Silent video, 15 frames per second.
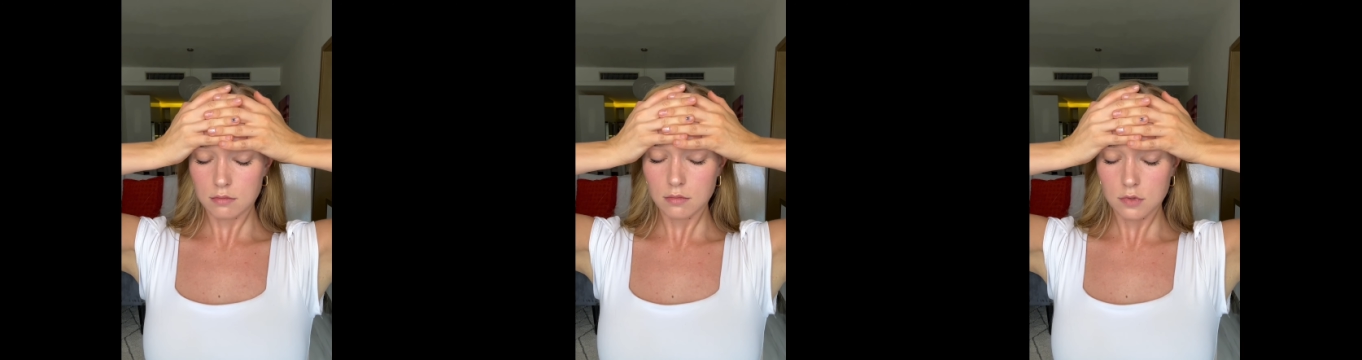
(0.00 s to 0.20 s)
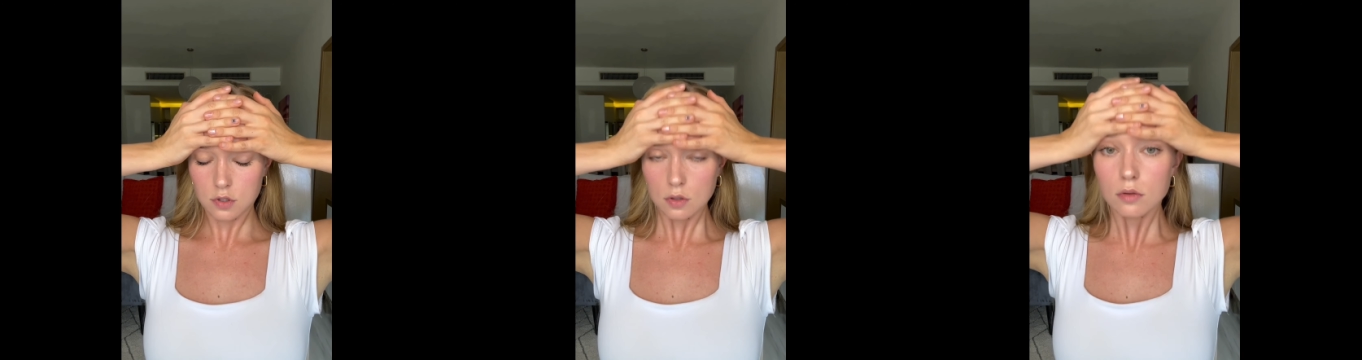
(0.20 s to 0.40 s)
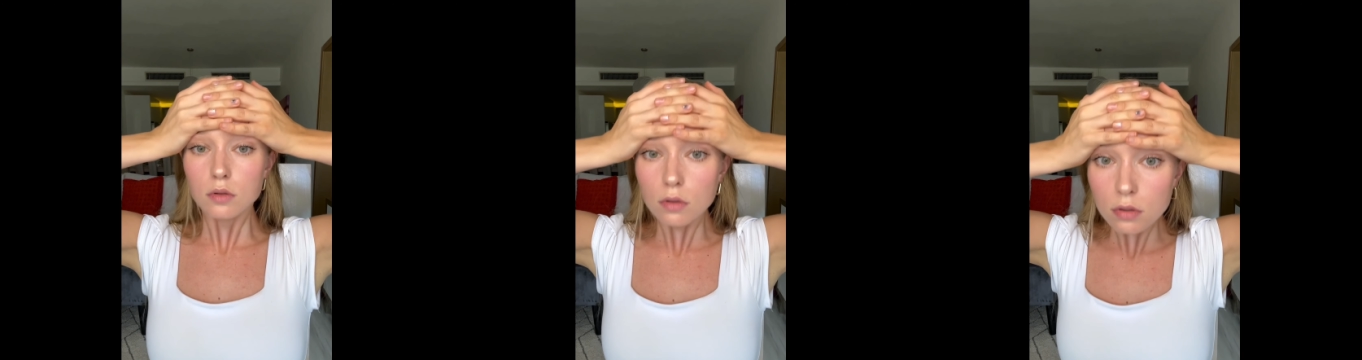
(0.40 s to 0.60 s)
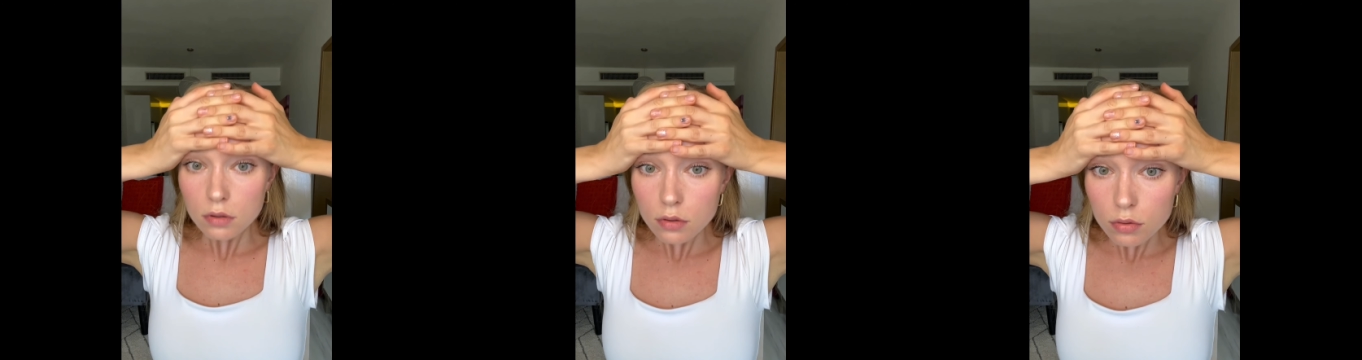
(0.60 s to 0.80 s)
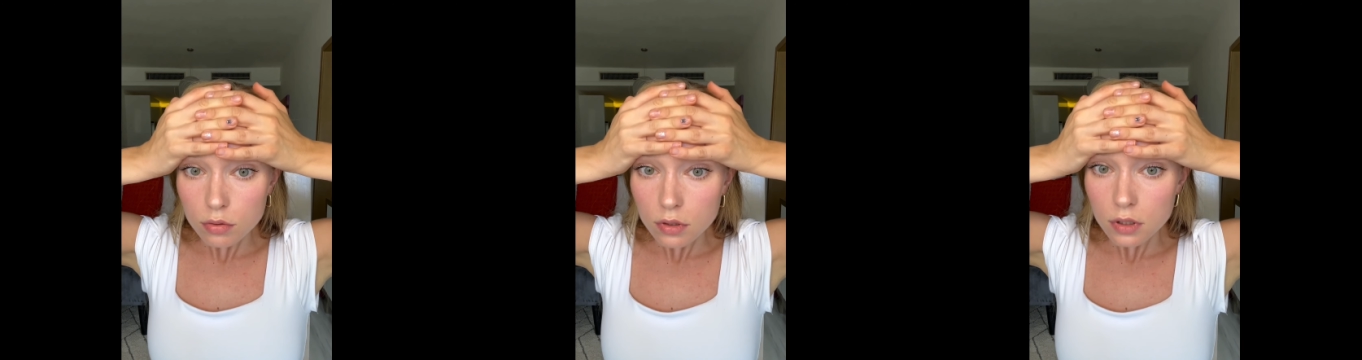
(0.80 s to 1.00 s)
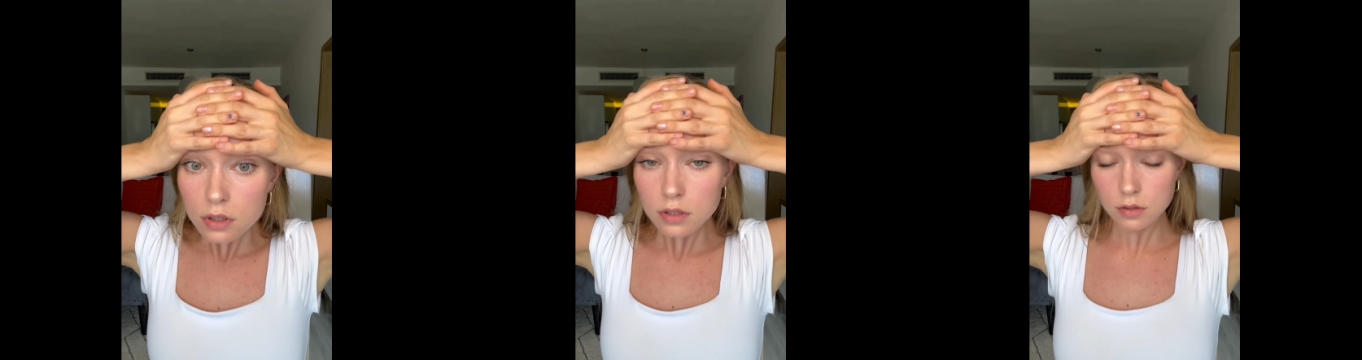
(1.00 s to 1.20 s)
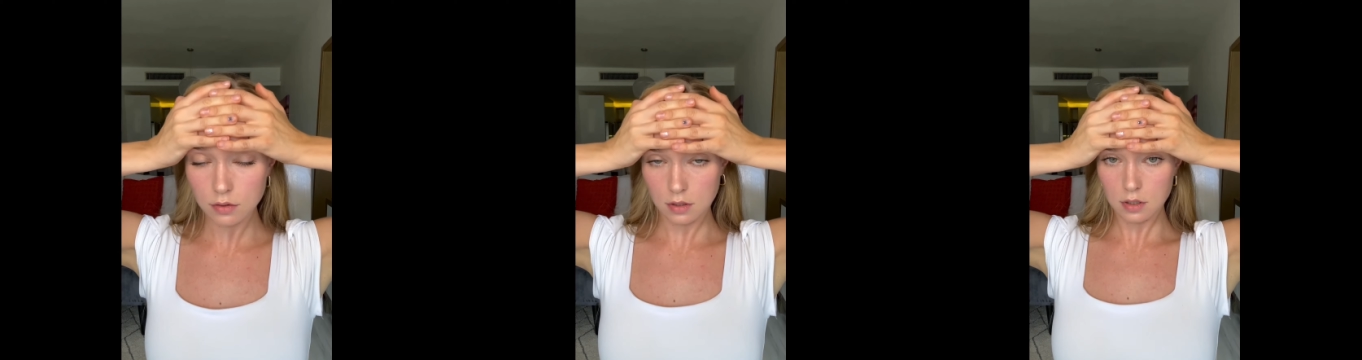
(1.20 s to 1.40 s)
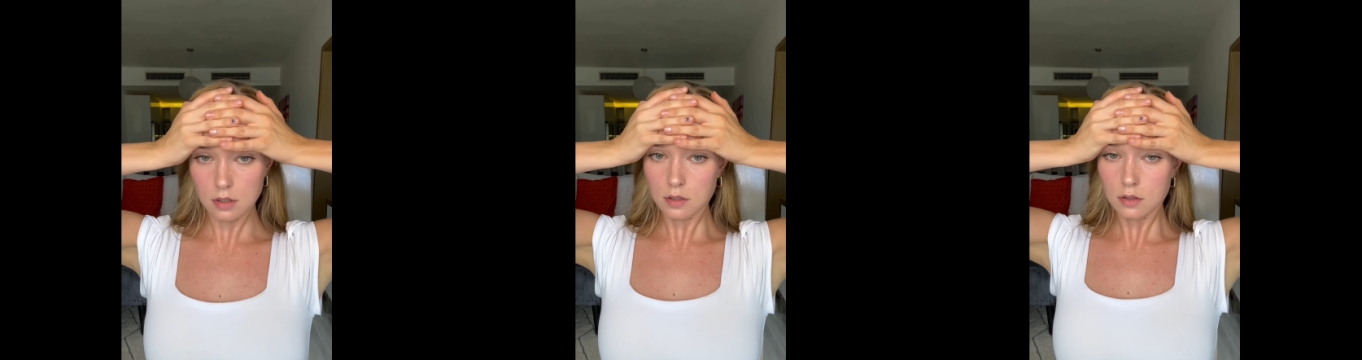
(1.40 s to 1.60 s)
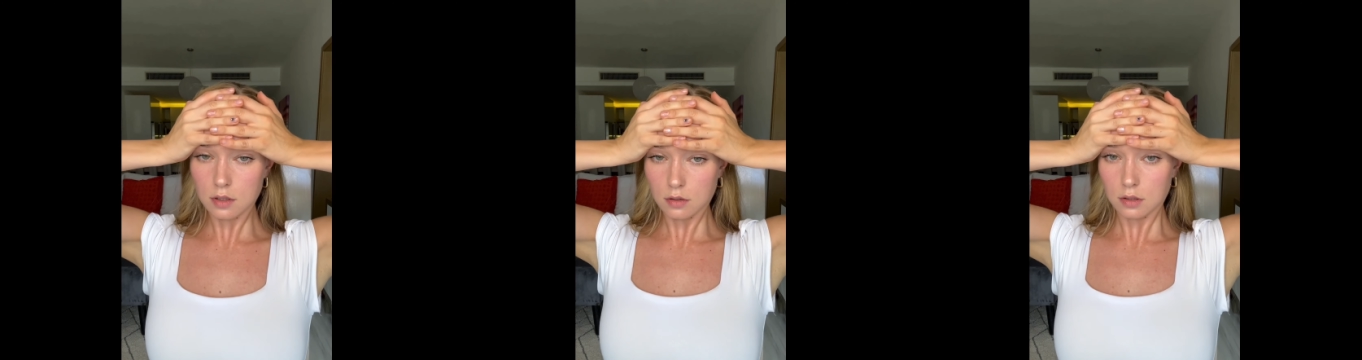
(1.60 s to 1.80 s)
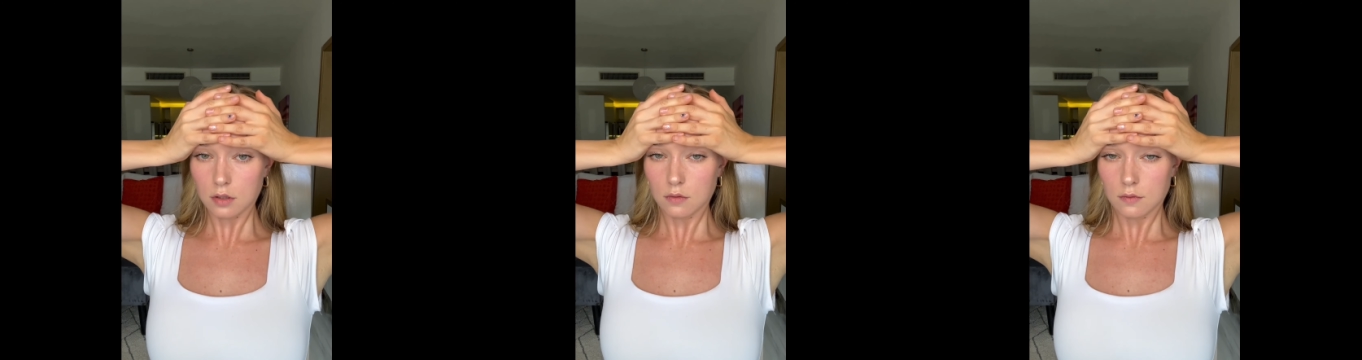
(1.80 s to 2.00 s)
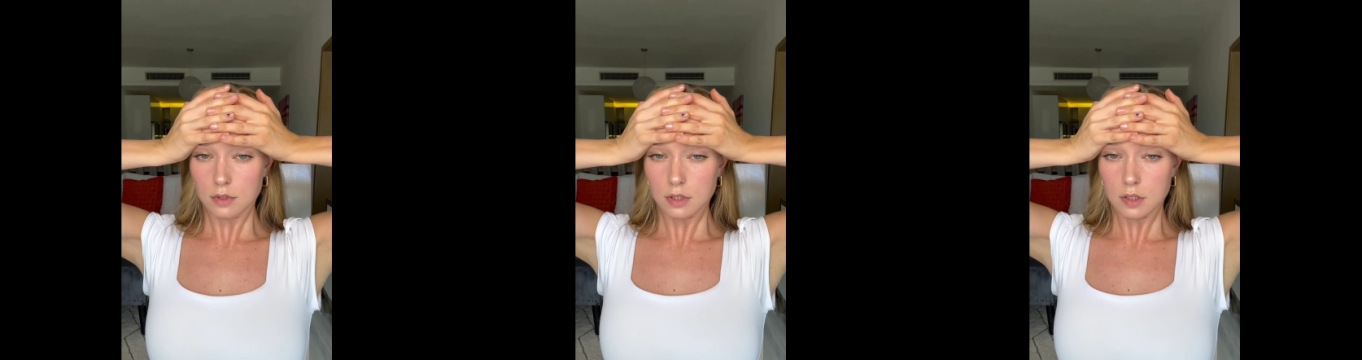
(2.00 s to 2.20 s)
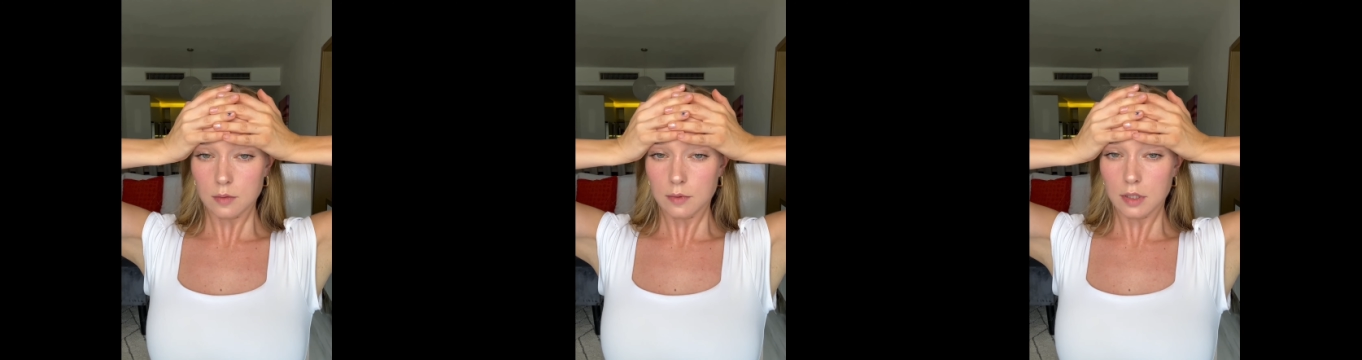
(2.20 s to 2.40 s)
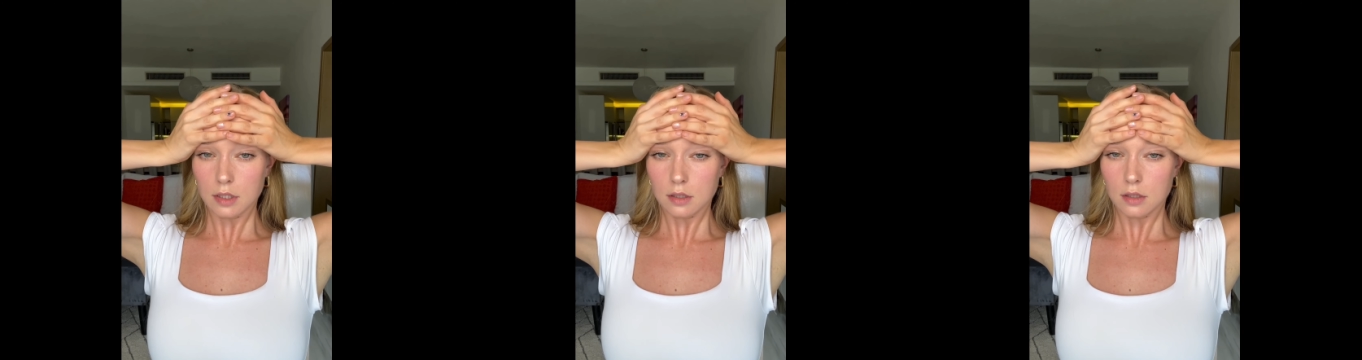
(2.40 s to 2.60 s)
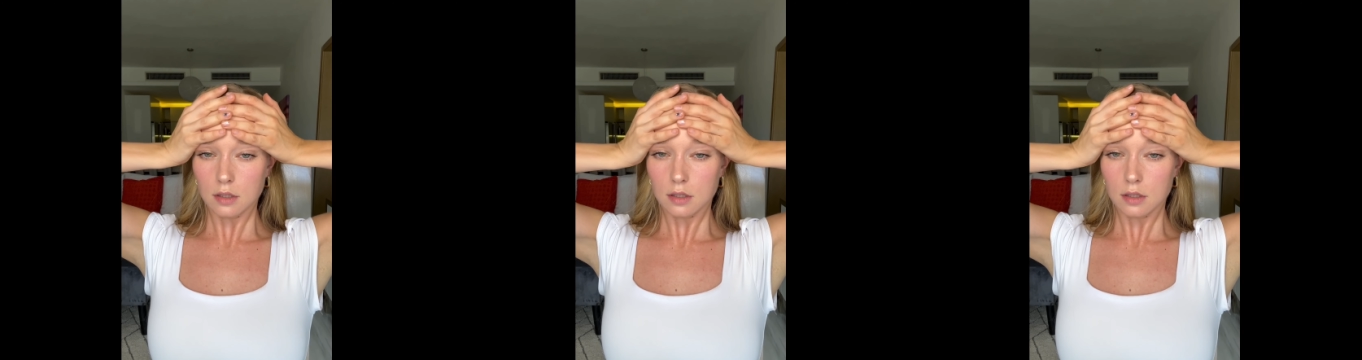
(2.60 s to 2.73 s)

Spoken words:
So don't do this, okay? Neck towards the back